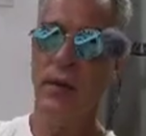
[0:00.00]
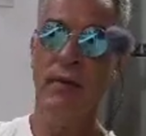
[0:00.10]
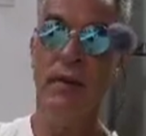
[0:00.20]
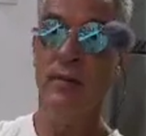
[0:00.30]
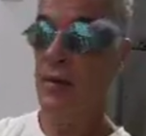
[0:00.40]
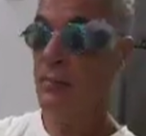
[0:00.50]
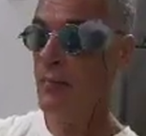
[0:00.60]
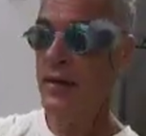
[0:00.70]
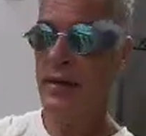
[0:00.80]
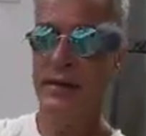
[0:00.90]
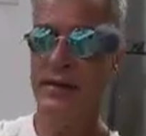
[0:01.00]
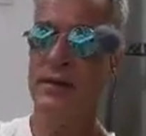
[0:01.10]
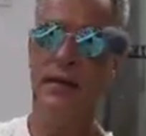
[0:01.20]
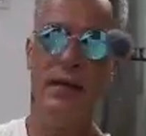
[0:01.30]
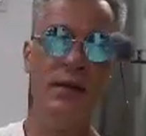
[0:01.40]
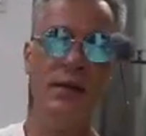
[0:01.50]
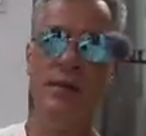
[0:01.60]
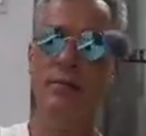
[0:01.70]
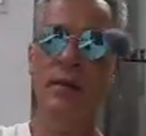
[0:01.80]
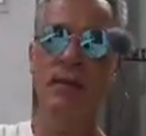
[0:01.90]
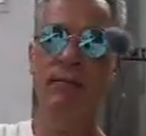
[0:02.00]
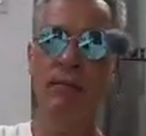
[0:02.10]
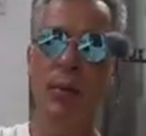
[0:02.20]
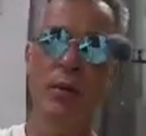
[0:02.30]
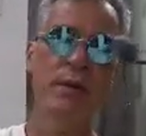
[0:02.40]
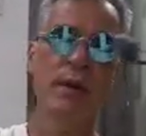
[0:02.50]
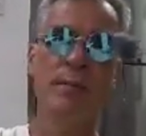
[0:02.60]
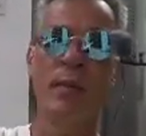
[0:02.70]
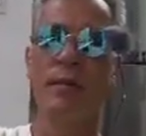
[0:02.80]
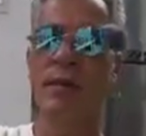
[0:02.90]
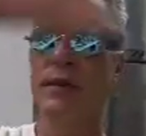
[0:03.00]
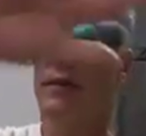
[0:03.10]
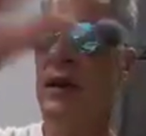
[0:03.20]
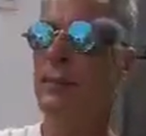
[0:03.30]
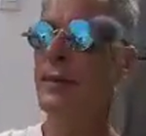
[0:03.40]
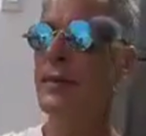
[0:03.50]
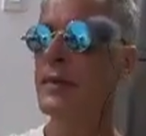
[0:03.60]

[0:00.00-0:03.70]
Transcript: area right by us, and then it pours up over the top.